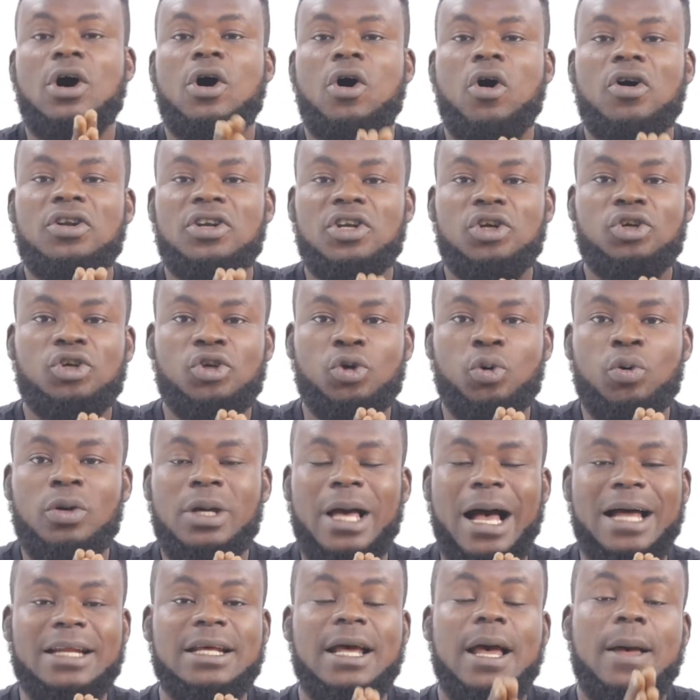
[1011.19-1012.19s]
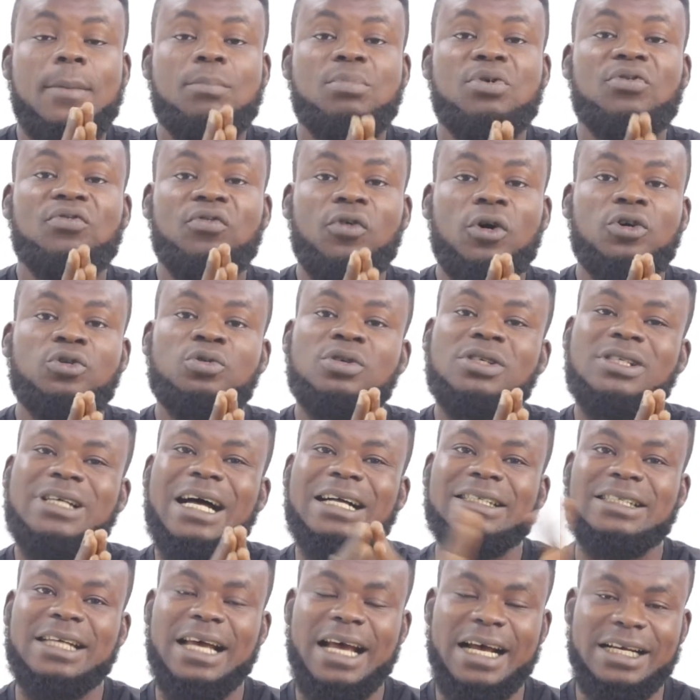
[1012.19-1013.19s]
on the cue card before you
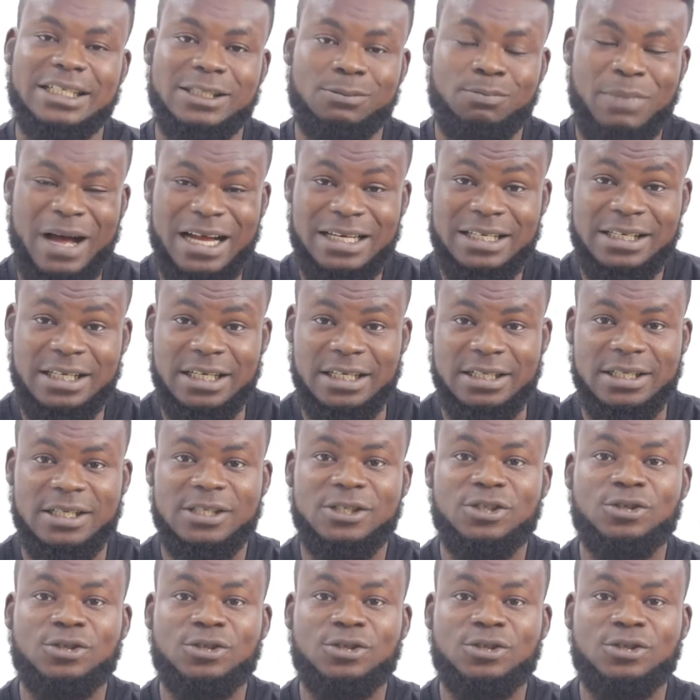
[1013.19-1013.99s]
start expanding,